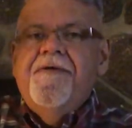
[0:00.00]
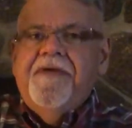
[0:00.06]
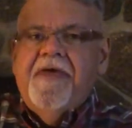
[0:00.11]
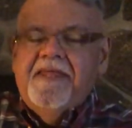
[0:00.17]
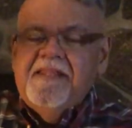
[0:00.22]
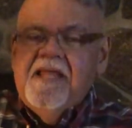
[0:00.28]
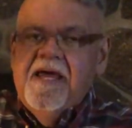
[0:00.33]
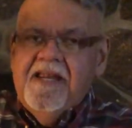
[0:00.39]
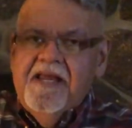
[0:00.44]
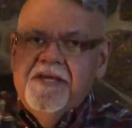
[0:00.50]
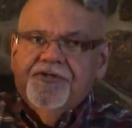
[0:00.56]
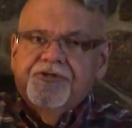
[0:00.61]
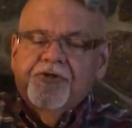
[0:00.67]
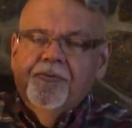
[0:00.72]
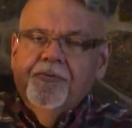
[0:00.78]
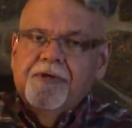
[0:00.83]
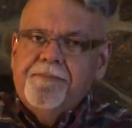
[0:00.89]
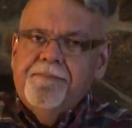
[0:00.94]
And that
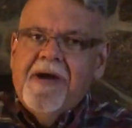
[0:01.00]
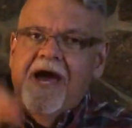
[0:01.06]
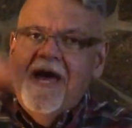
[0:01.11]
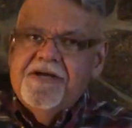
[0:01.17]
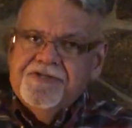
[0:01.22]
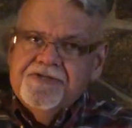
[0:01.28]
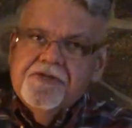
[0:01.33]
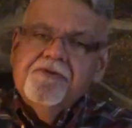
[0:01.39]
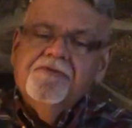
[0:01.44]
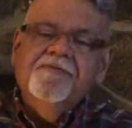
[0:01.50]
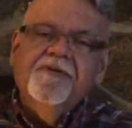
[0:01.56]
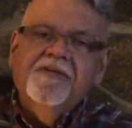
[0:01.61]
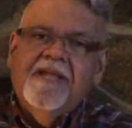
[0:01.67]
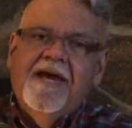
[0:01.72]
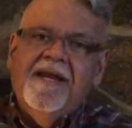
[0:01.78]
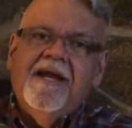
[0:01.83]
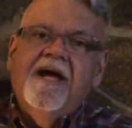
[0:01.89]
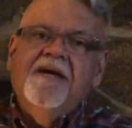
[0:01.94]
angel would pass over
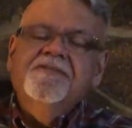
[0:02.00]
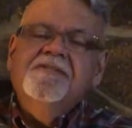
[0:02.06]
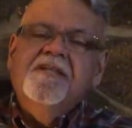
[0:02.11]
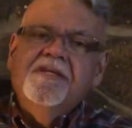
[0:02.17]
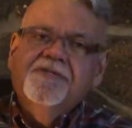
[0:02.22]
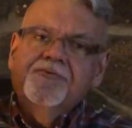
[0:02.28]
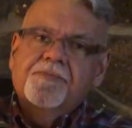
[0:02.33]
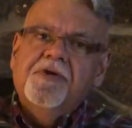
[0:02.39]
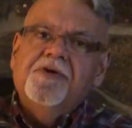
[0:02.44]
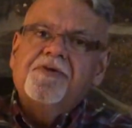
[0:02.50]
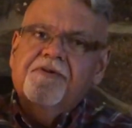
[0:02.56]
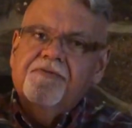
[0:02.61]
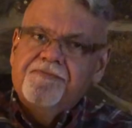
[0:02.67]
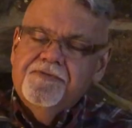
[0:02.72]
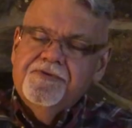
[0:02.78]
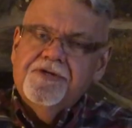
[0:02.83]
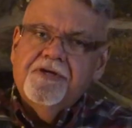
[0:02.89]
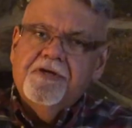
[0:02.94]
that house. That's where the
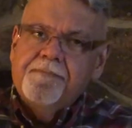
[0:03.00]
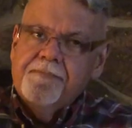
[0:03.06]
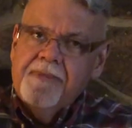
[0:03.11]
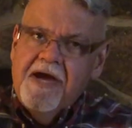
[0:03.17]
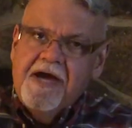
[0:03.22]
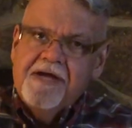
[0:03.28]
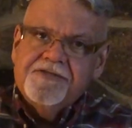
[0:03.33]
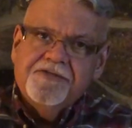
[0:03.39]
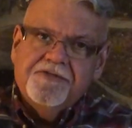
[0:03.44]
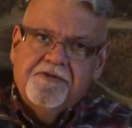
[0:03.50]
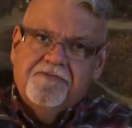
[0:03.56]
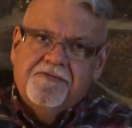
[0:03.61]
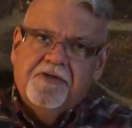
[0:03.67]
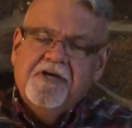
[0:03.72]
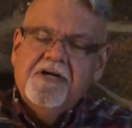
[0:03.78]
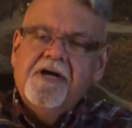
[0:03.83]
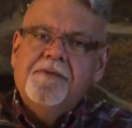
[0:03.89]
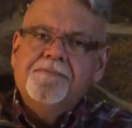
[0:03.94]
term
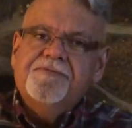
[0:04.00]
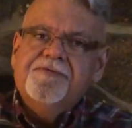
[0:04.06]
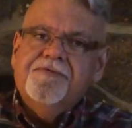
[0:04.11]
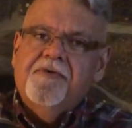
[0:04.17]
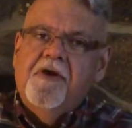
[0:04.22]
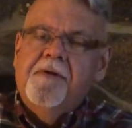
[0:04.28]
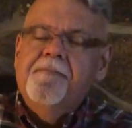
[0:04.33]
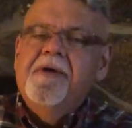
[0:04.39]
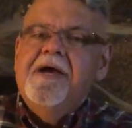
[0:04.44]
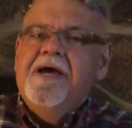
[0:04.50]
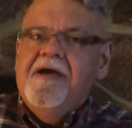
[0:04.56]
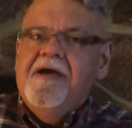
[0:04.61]
Passover comes from.